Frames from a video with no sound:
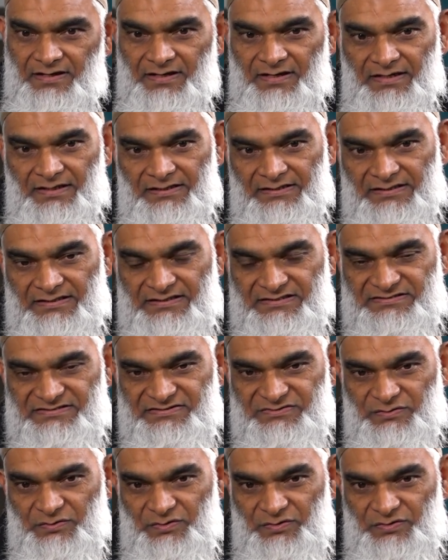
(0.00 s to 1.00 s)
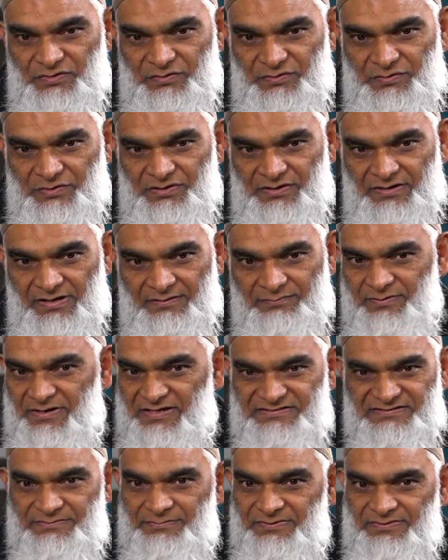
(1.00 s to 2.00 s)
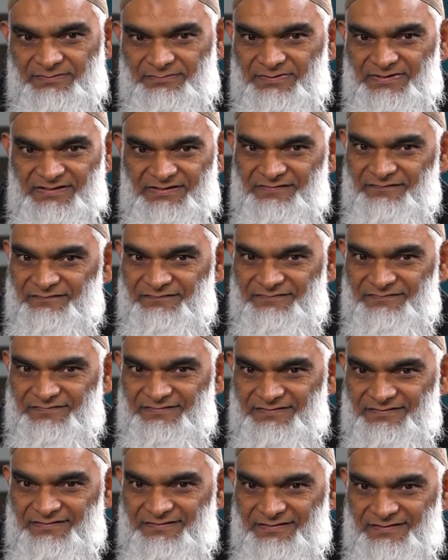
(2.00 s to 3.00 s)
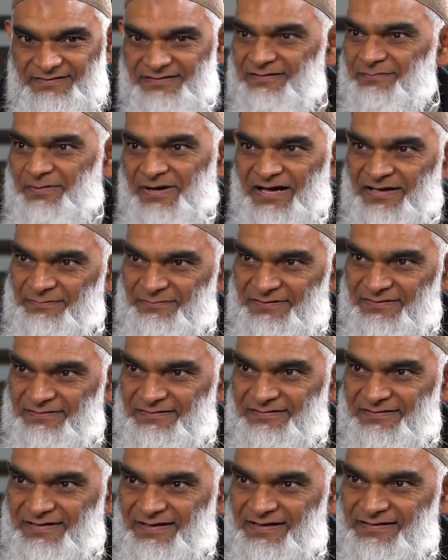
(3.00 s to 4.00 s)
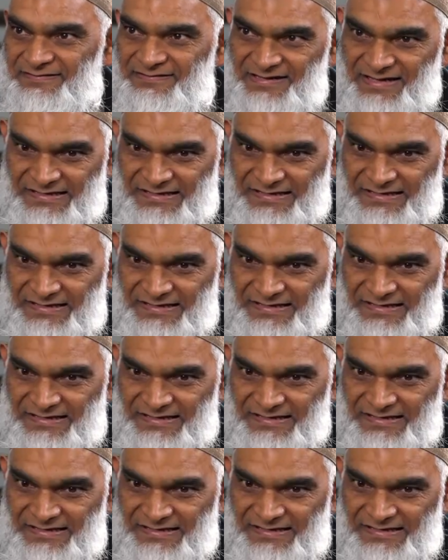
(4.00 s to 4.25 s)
Uh, so you cannot possibly believe in the Bible. Mm. And hmm.